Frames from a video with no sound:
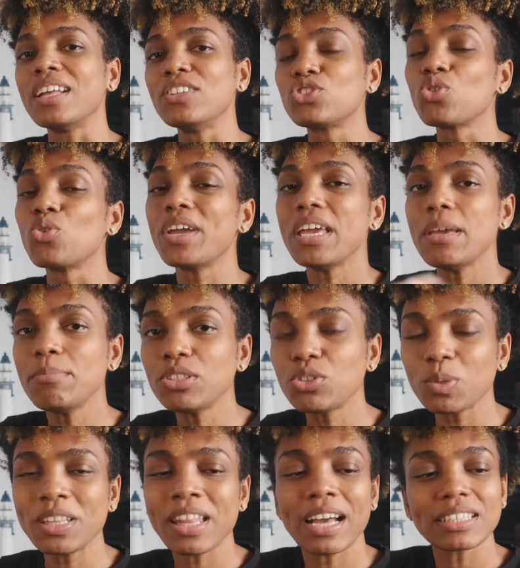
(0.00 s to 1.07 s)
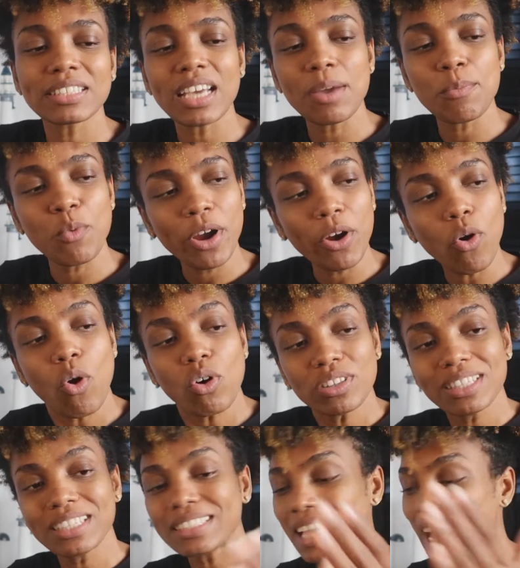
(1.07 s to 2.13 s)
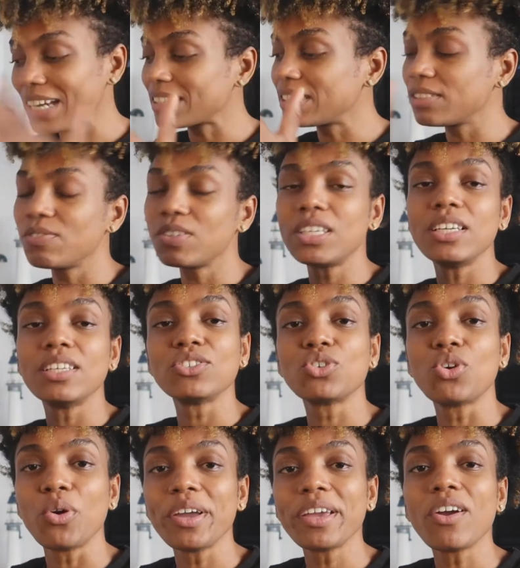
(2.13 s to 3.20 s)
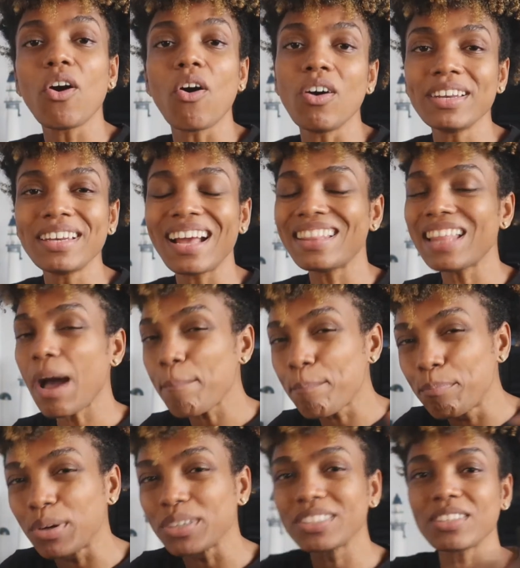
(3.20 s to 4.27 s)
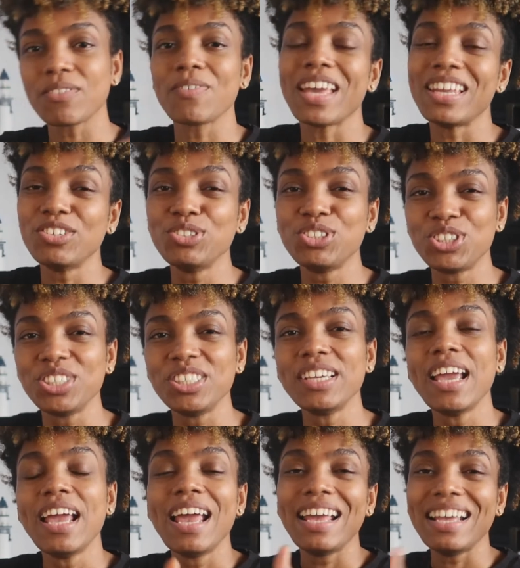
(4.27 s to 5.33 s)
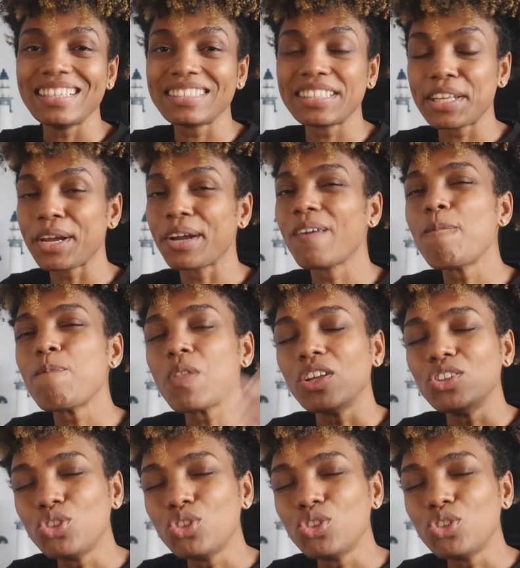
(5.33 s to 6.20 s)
And so in between that time where all this activity is going on, that burst of energy is there,